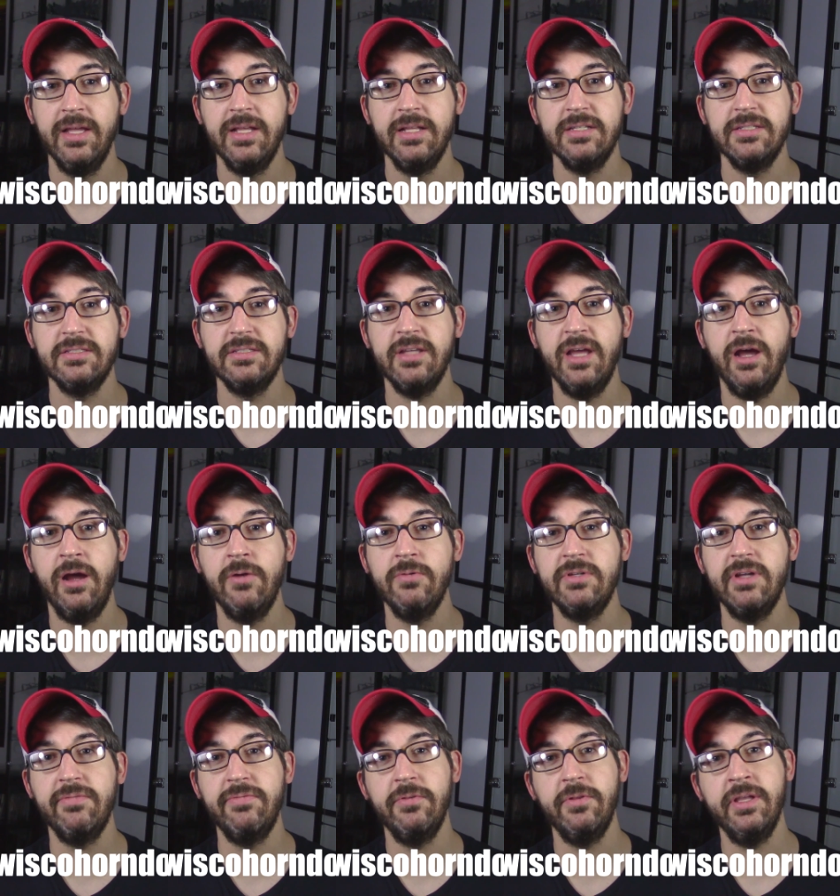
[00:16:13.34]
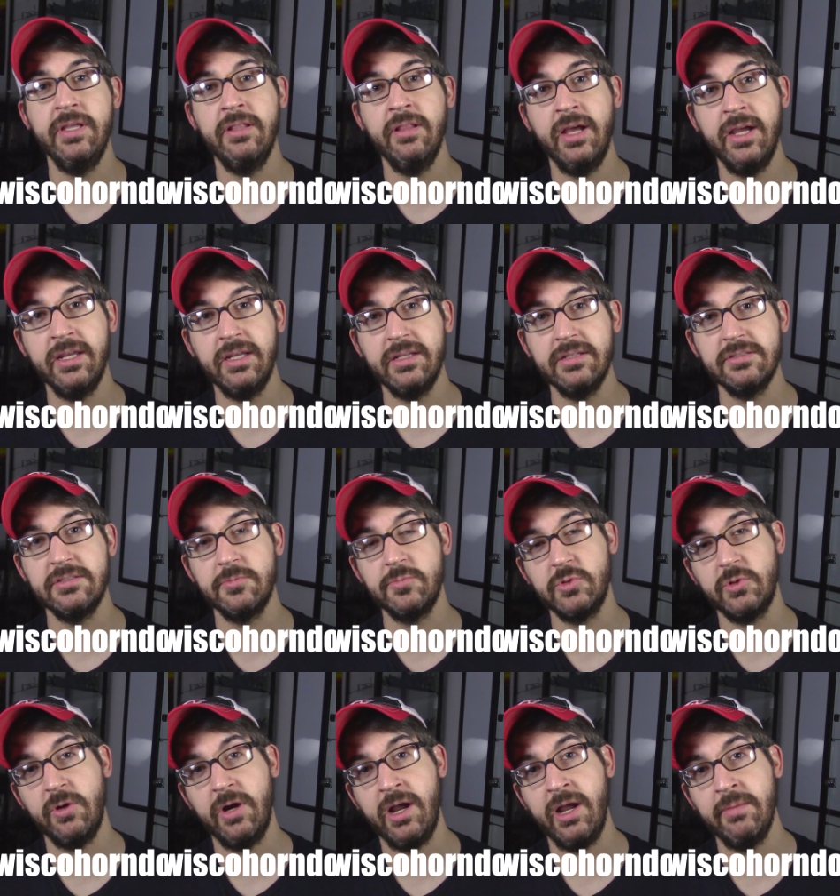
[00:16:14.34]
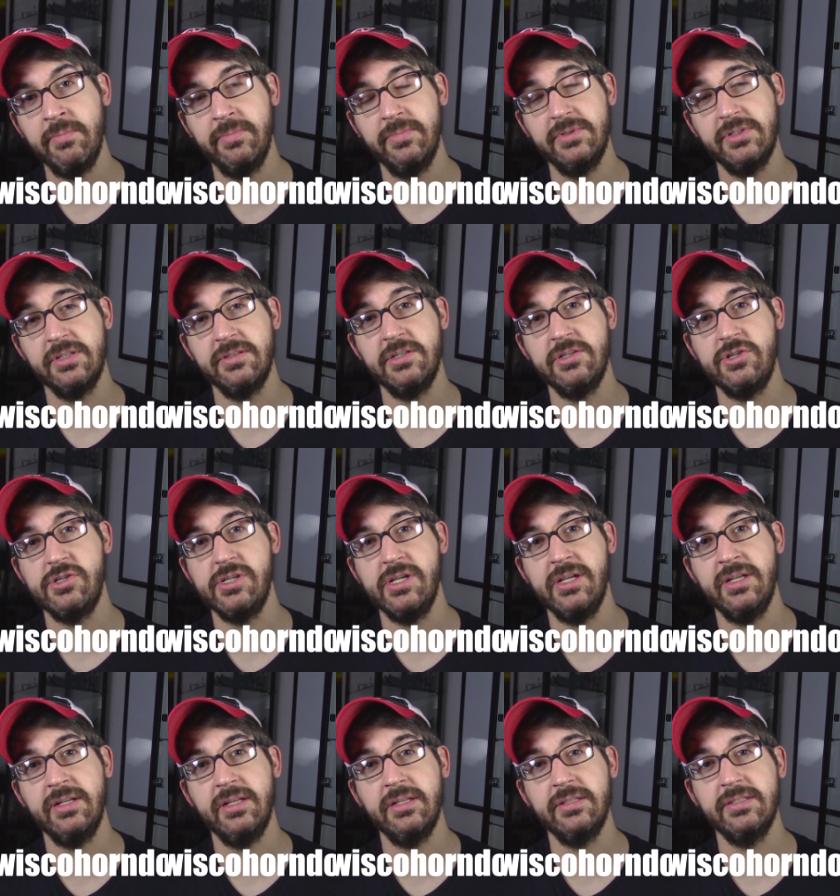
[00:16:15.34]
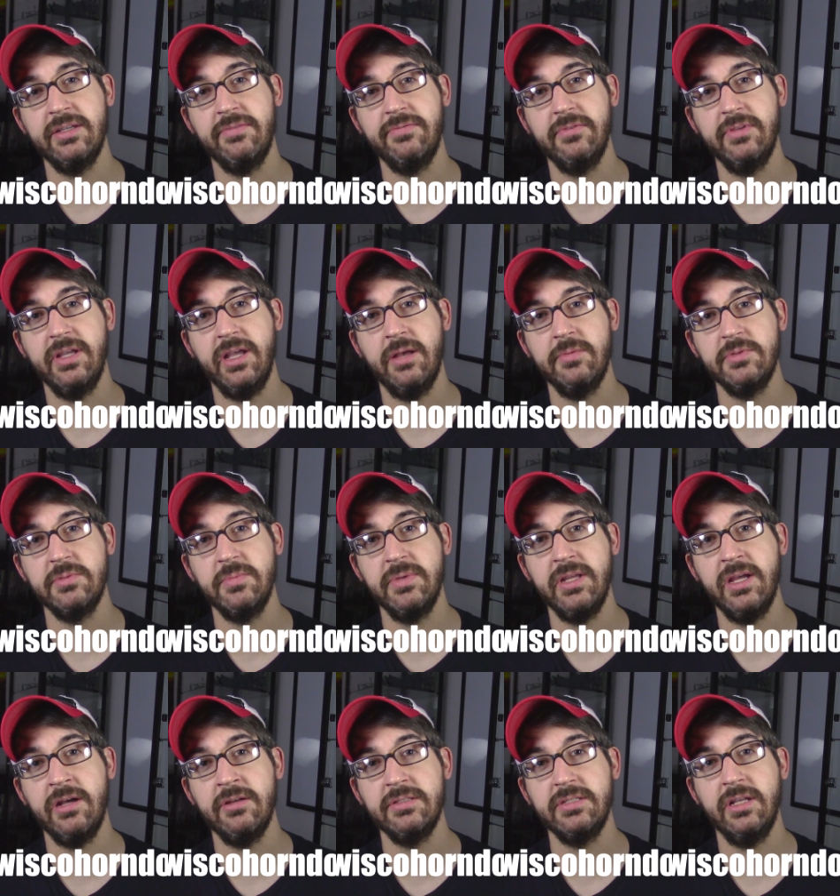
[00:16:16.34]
So definitely like and subscribe to this shit. It definitely helps me out.